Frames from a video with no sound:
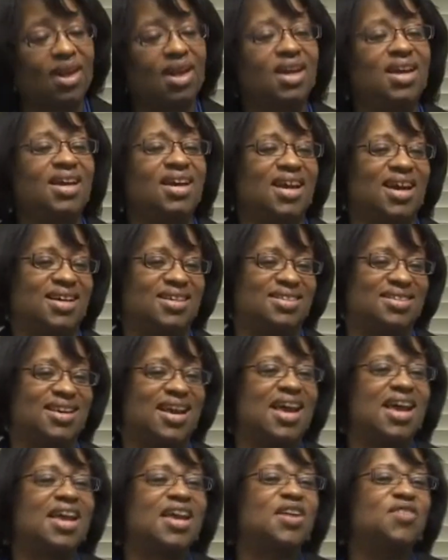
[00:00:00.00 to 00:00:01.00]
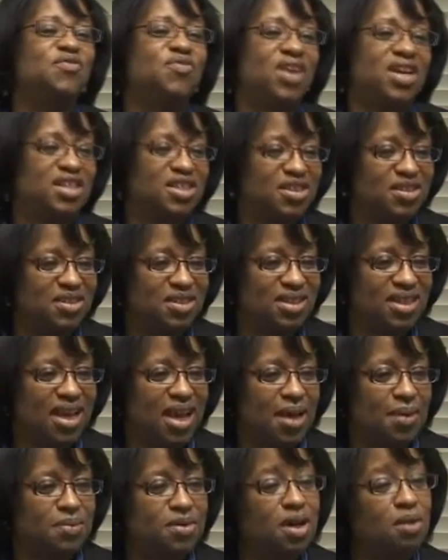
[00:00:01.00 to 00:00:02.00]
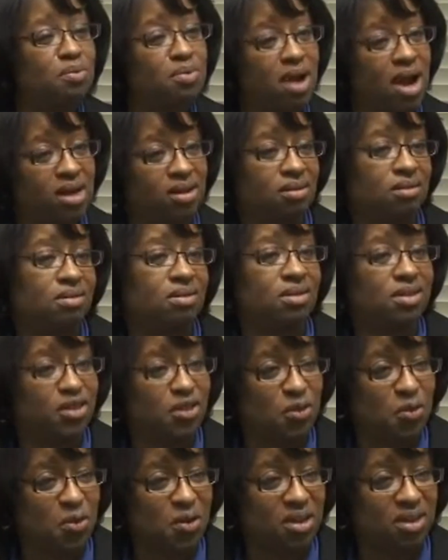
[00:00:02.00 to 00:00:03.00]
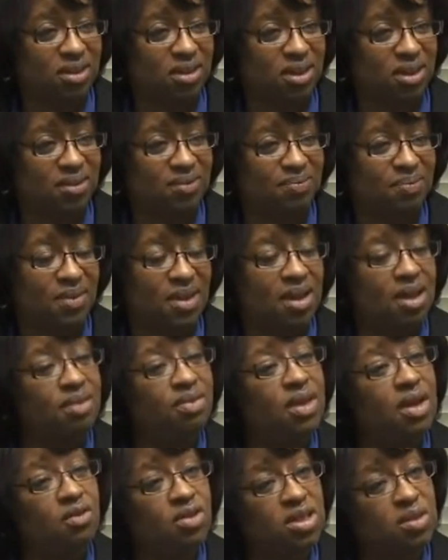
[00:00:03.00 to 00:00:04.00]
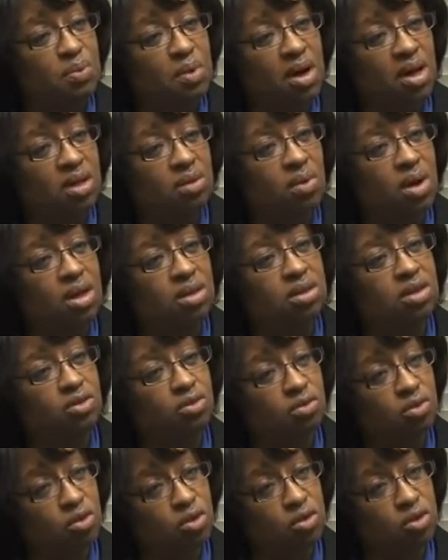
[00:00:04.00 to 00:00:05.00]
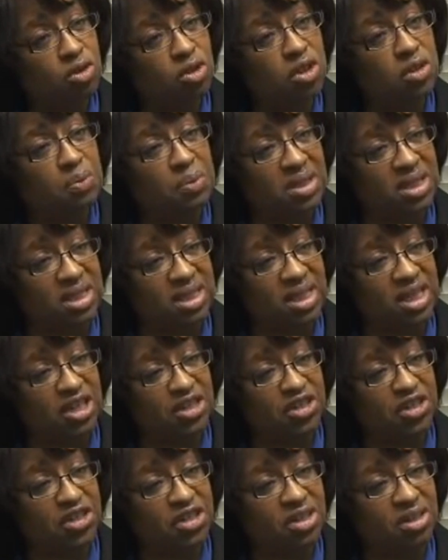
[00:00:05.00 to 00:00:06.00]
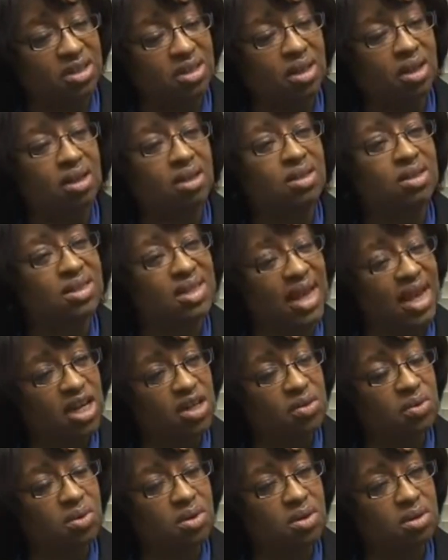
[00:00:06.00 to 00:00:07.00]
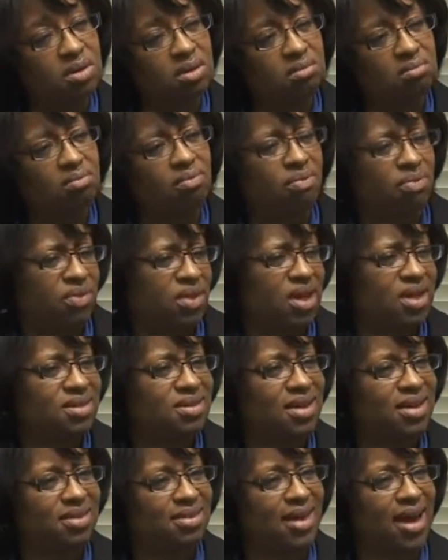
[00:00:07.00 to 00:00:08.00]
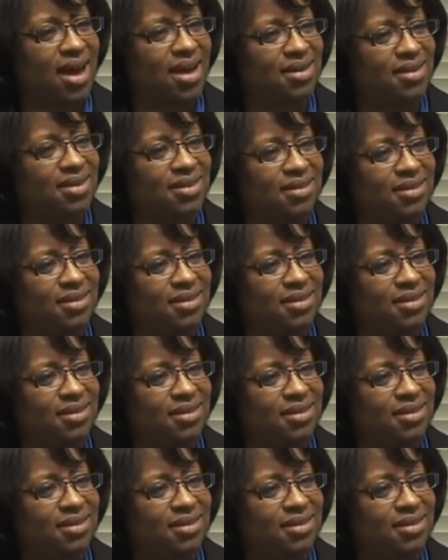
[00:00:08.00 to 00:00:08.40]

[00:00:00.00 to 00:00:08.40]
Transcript: Yes, conventional types are practical and orderly. They respond well to rules, procedures, schedules, things like that.